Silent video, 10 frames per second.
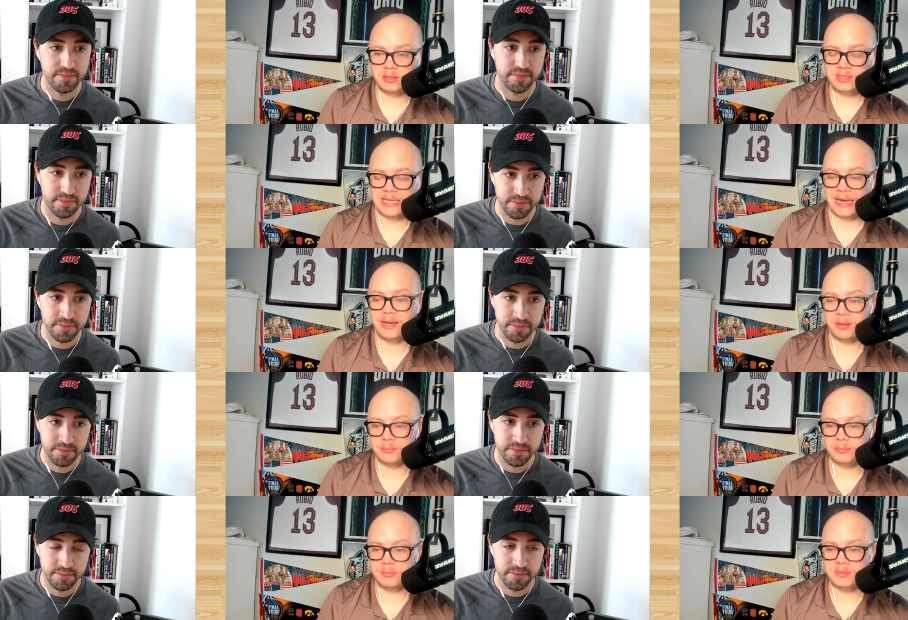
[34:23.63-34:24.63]

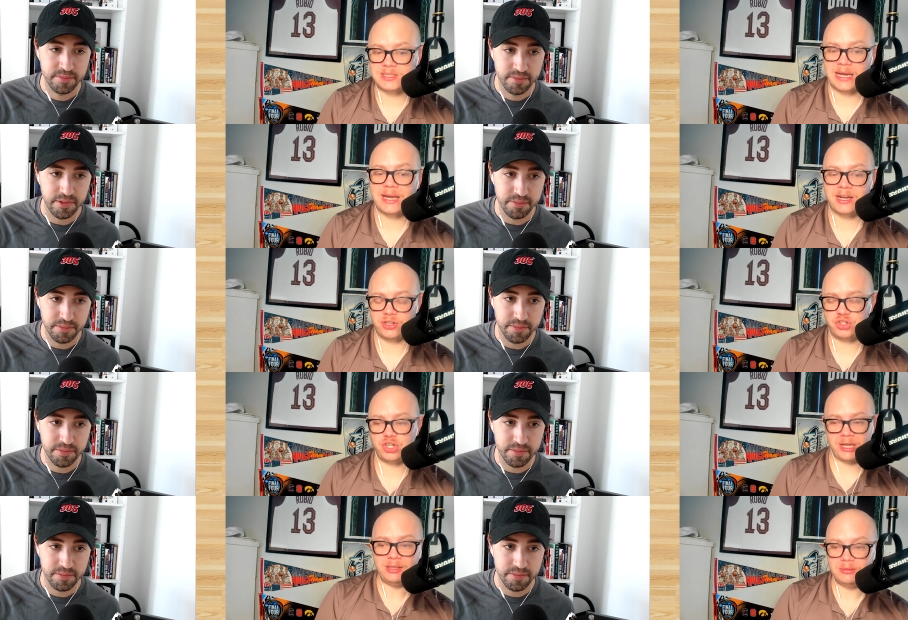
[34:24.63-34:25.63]
Speaker 1: Tatum, mm-hmm. Zion, and
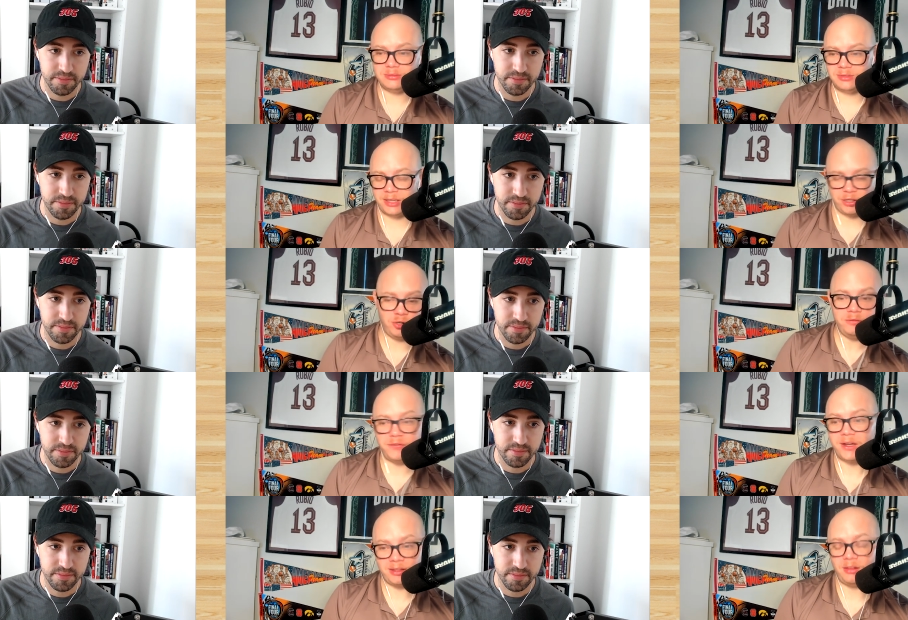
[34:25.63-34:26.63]
Chet. Like good
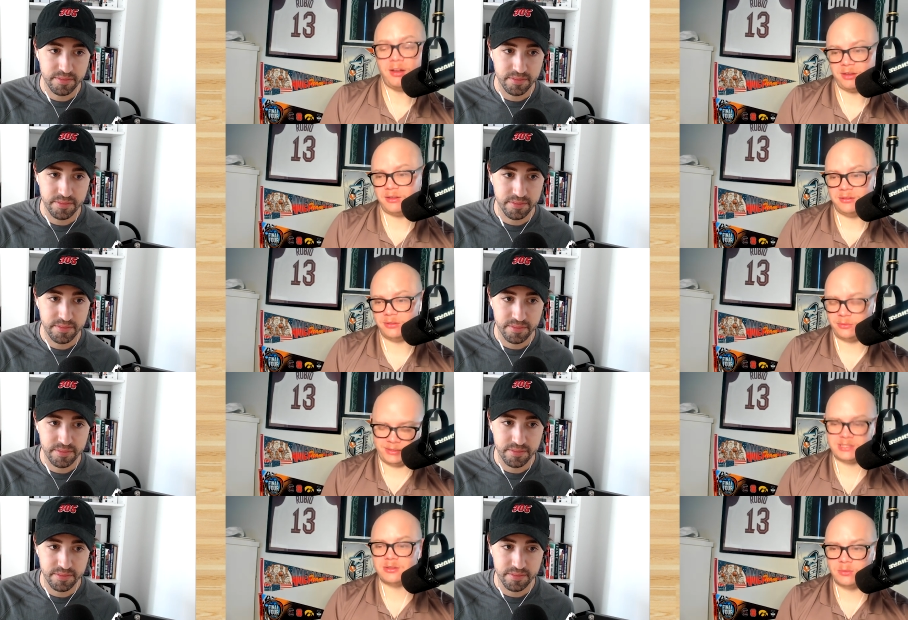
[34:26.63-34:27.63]
fucking luck the
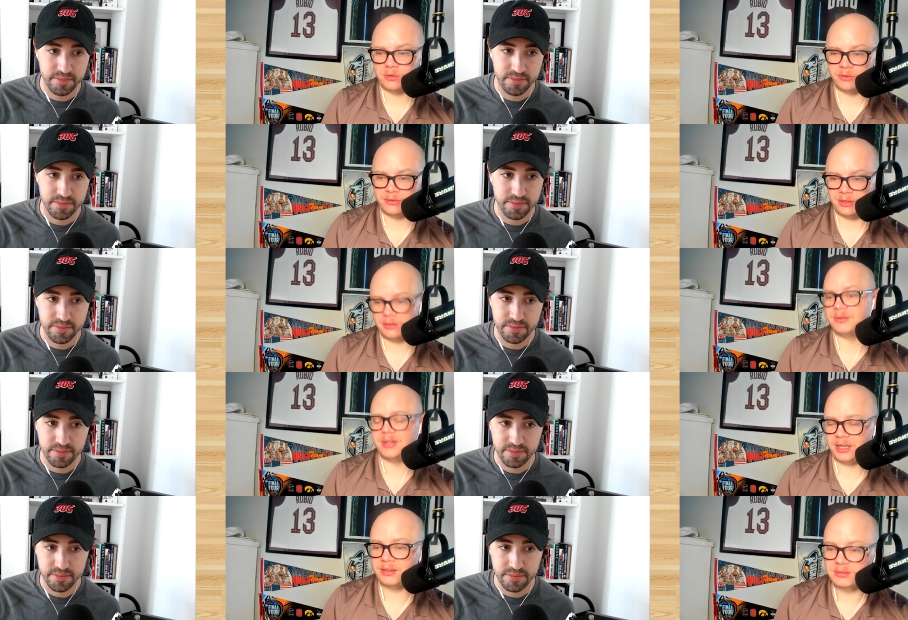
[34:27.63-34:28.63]
rest of the world dealing
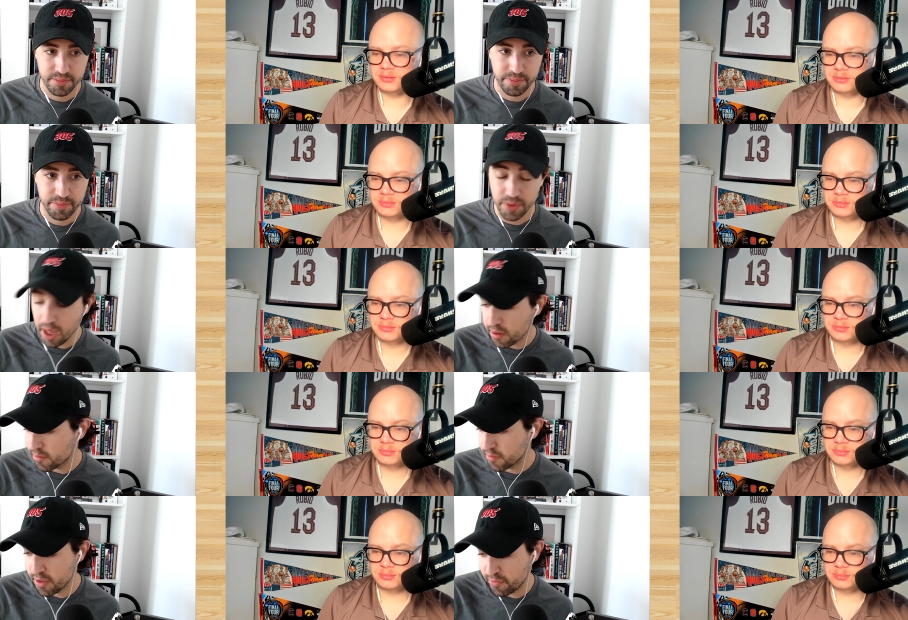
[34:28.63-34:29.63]
with that.
Speaker 2: Yeah
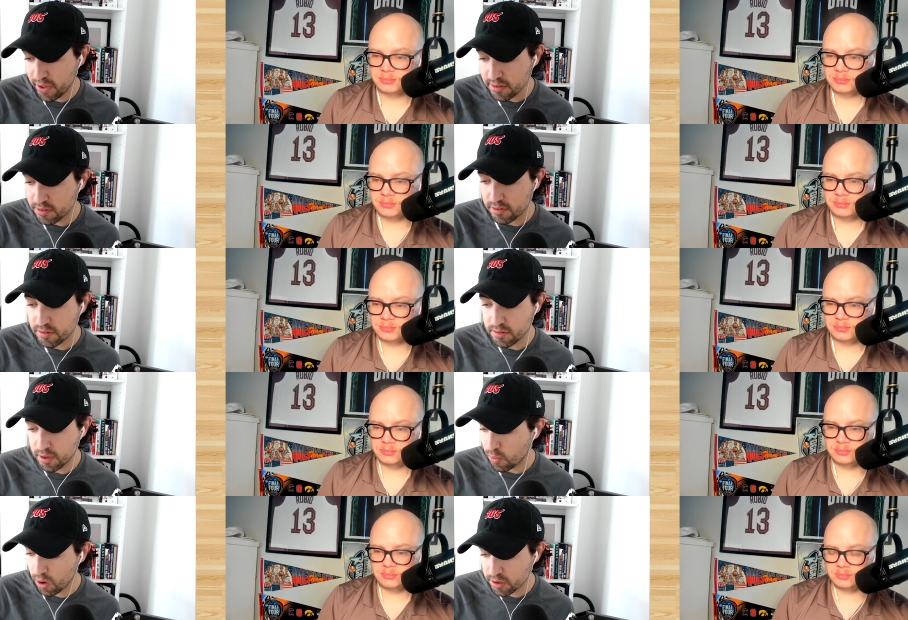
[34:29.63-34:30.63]
it fits,
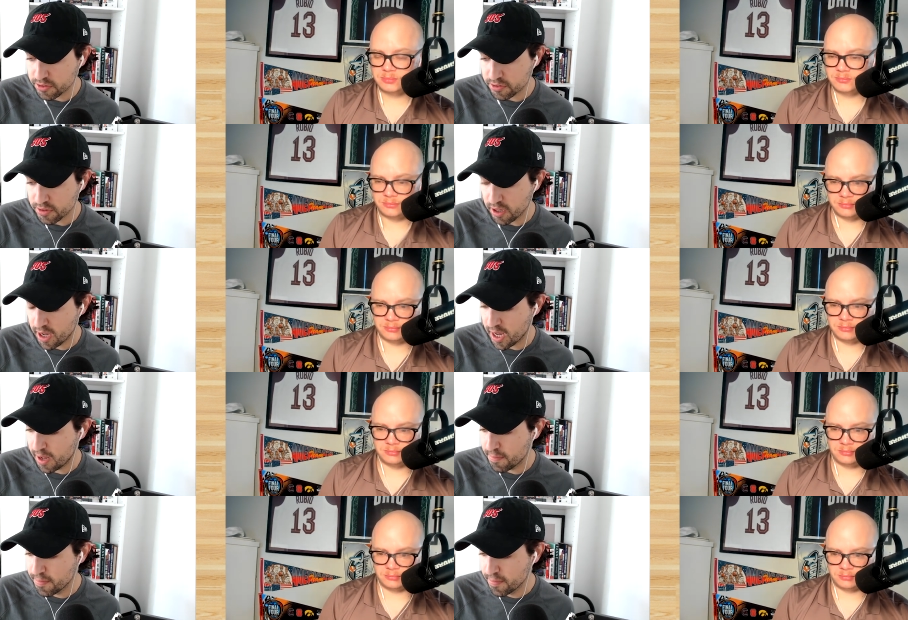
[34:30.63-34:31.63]
it works.
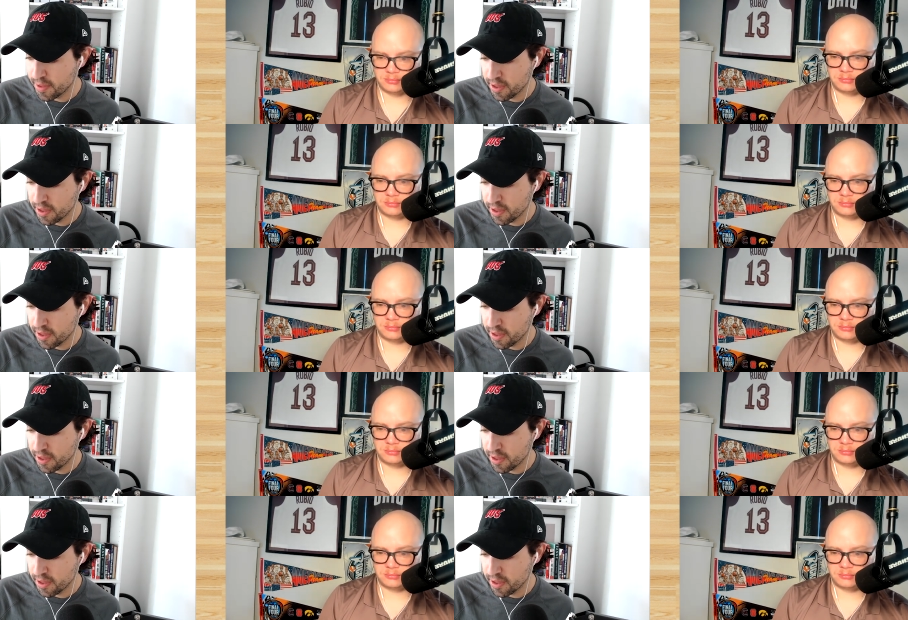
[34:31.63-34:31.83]
Um,